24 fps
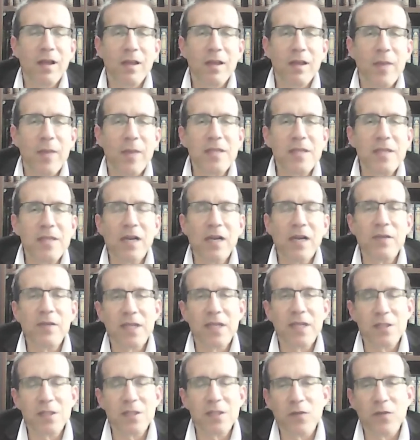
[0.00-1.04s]
Beis Halevi
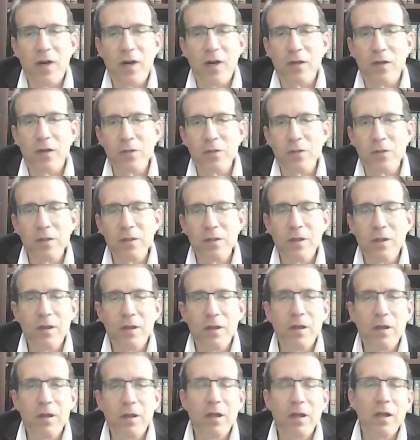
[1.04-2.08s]
says as follows.
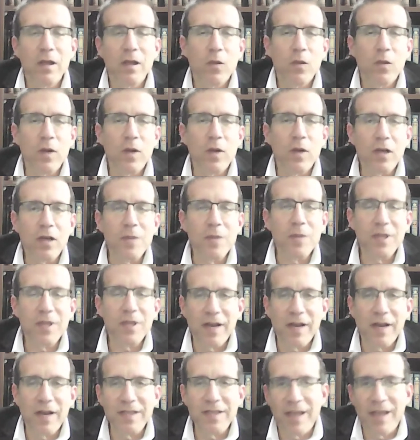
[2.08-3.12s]
When it comes to
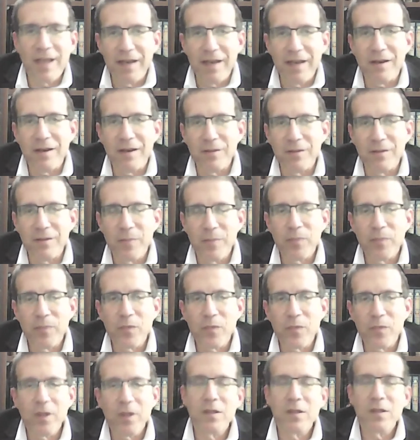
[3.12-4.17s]
cheta egel,
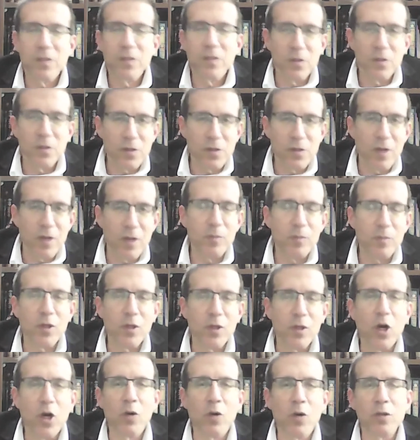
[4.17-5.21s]
so some
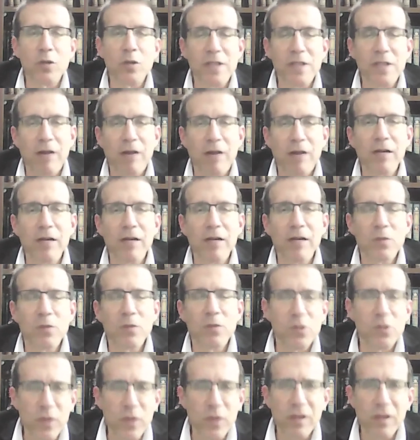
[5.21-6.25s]
Makoros sound like it
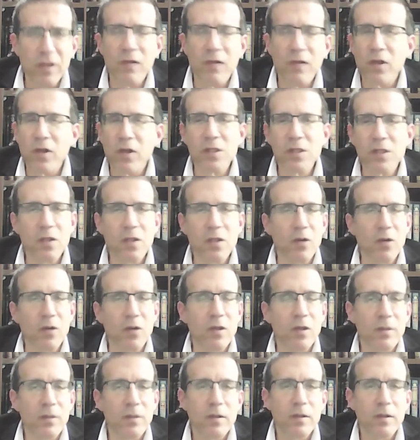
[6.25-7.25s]
was real avodah zarah.